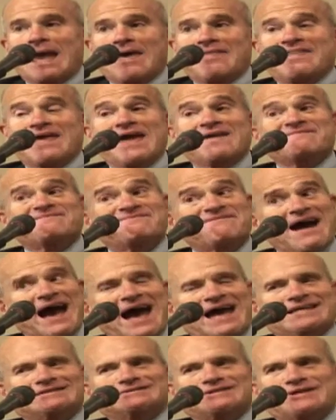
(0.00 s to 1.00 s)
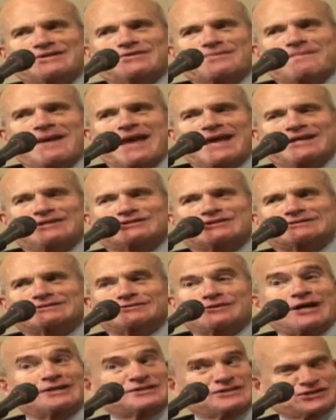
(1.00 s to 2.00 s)
And then finally the
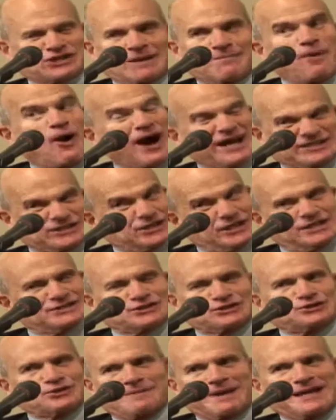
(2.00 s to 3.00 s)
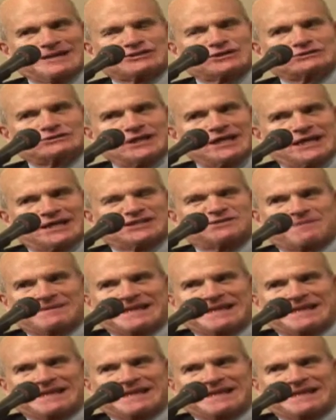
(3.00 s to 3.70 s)
major, not to say Boston isn't the major leagues,